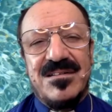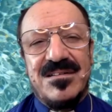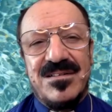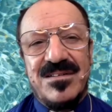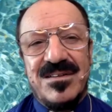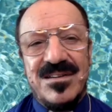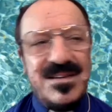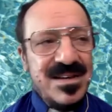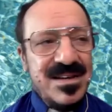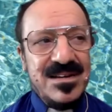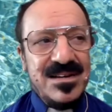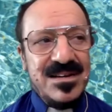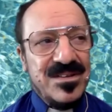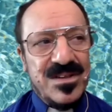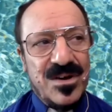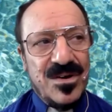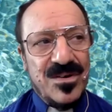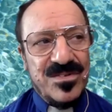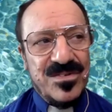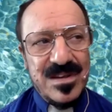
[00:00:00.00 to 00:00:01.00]
to heal
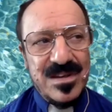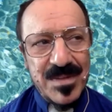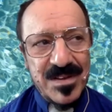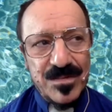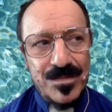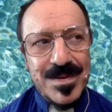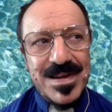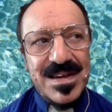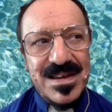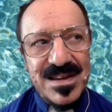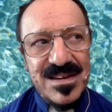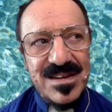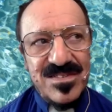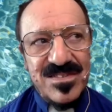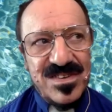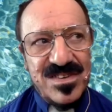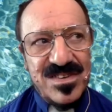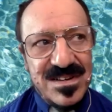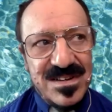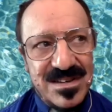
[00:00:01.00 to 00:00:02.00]
those? They must be
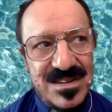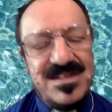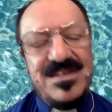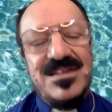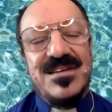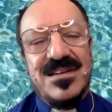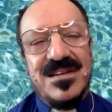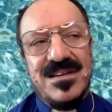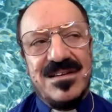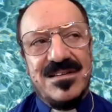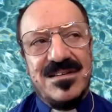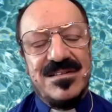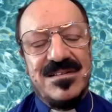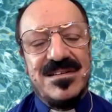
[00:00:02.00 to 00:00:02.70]
easy to heal.